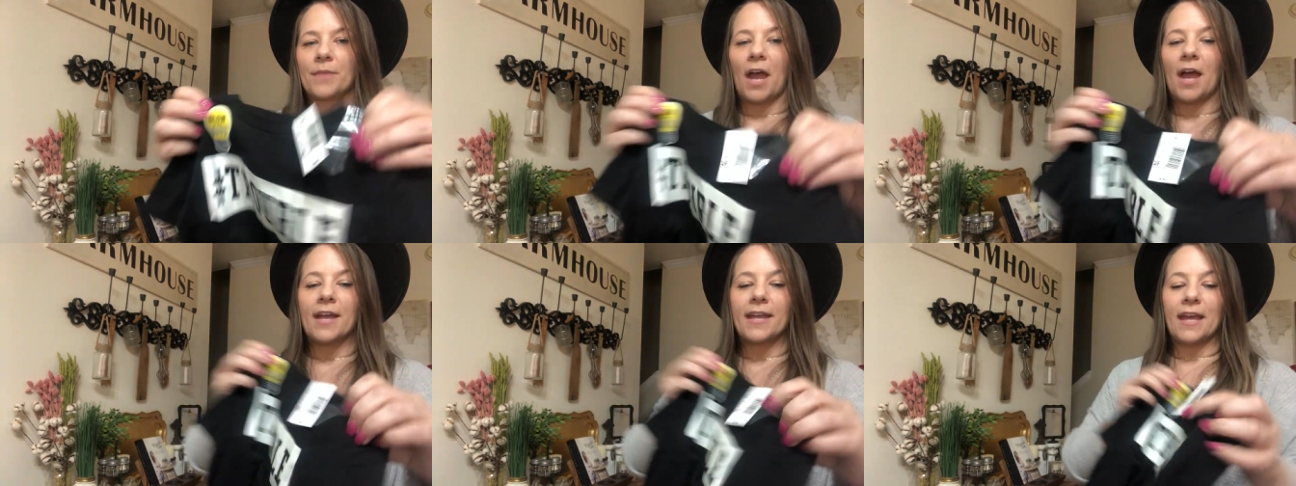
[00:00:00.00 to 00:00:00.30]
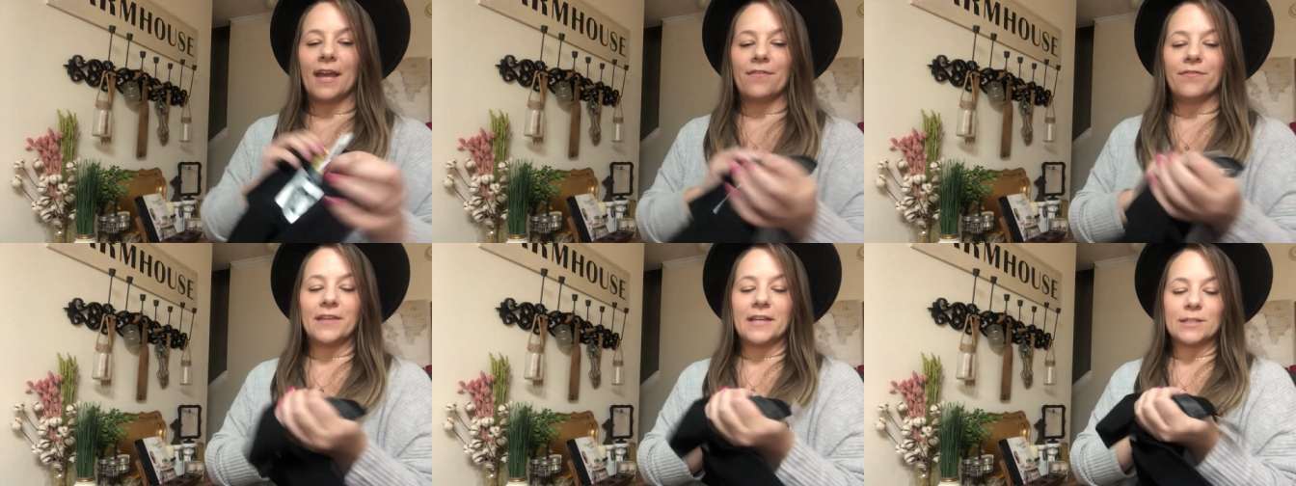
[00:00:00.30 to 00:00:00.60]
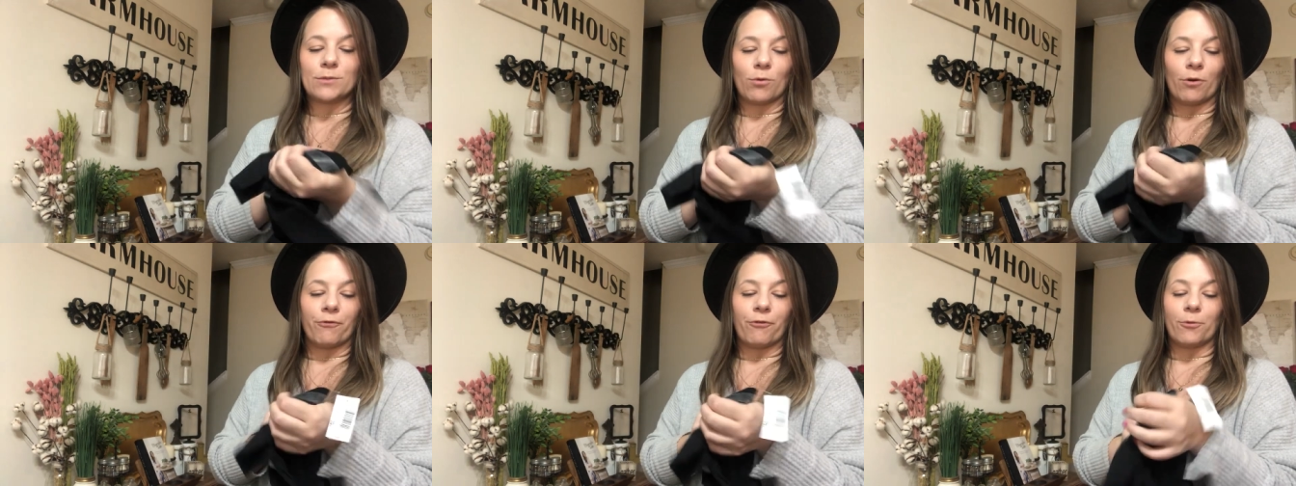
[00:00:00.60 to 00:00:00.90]
Again,
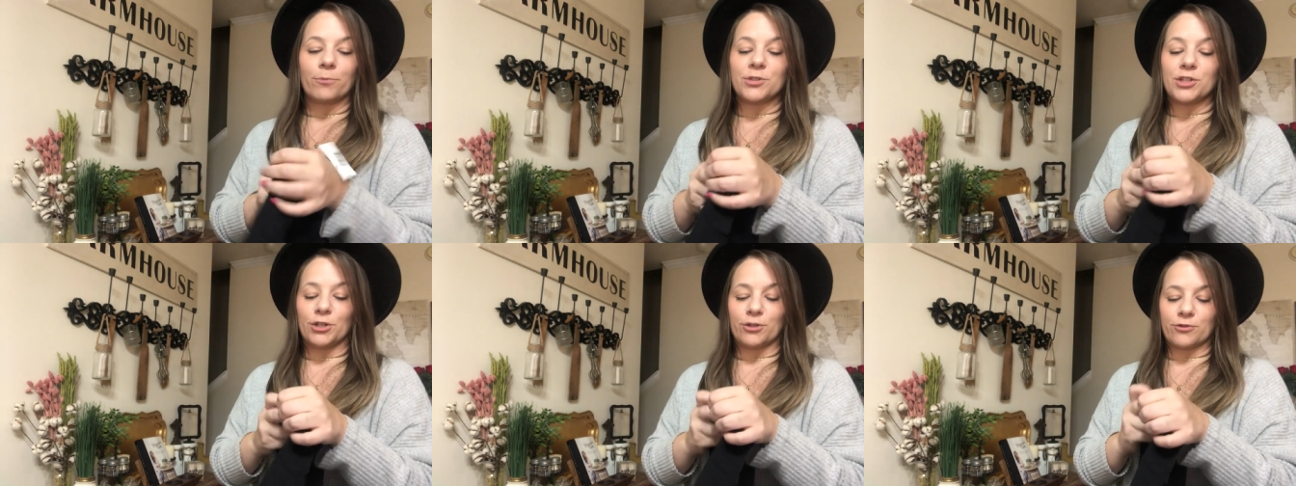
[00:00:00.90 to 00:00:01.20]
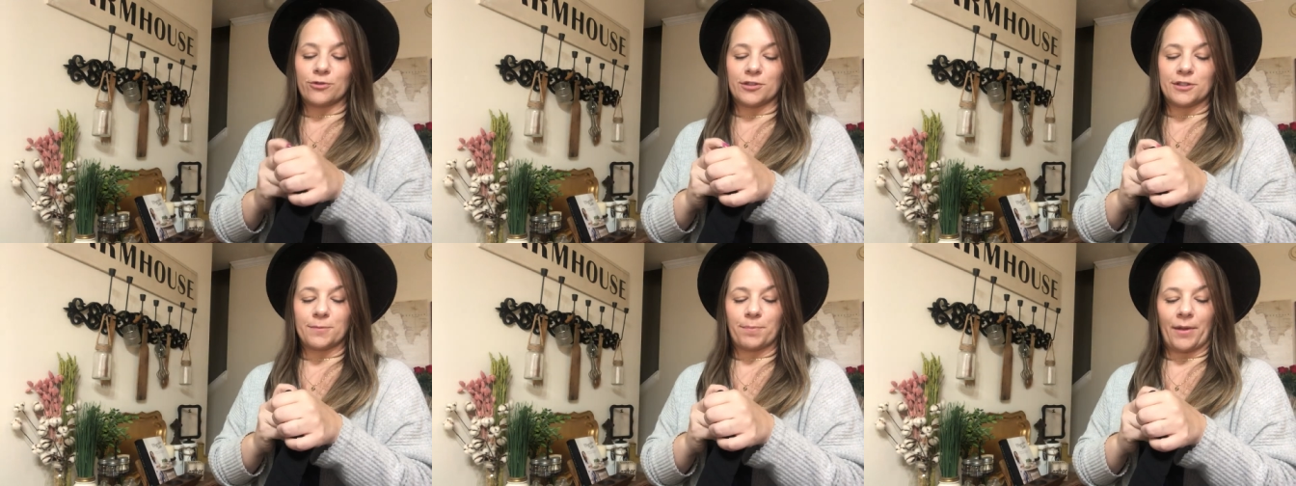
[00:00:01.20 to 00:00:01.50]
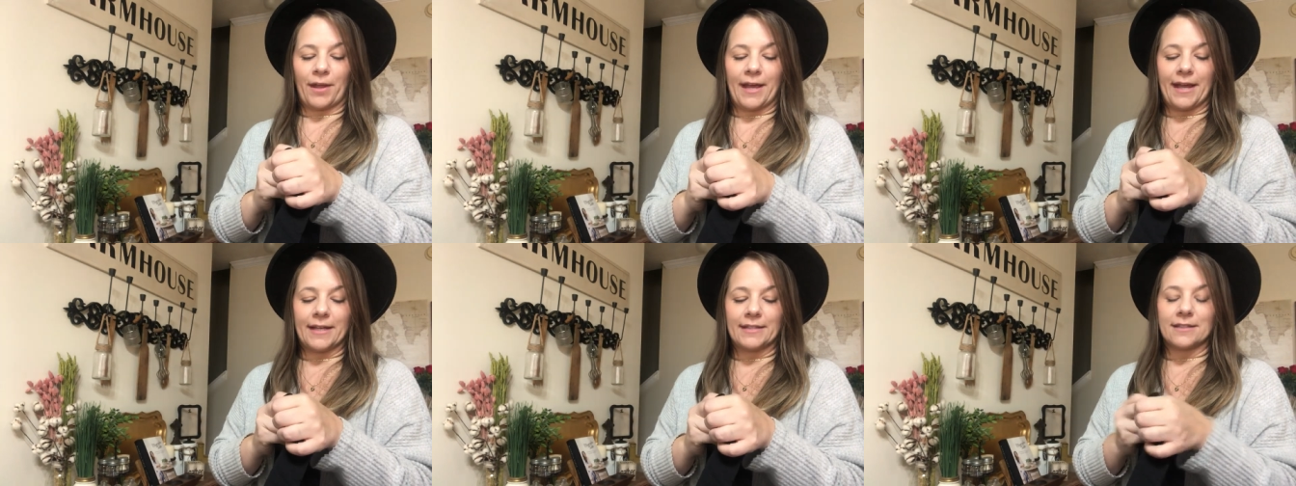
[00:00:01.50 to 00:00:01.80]
these were from Children's
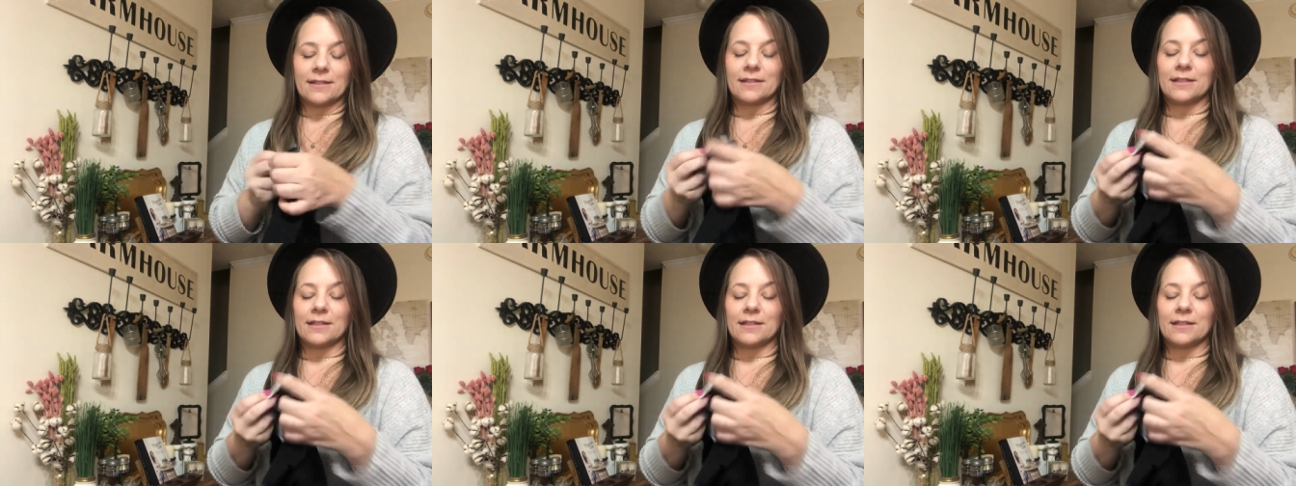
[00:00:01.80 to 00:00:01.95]
Place.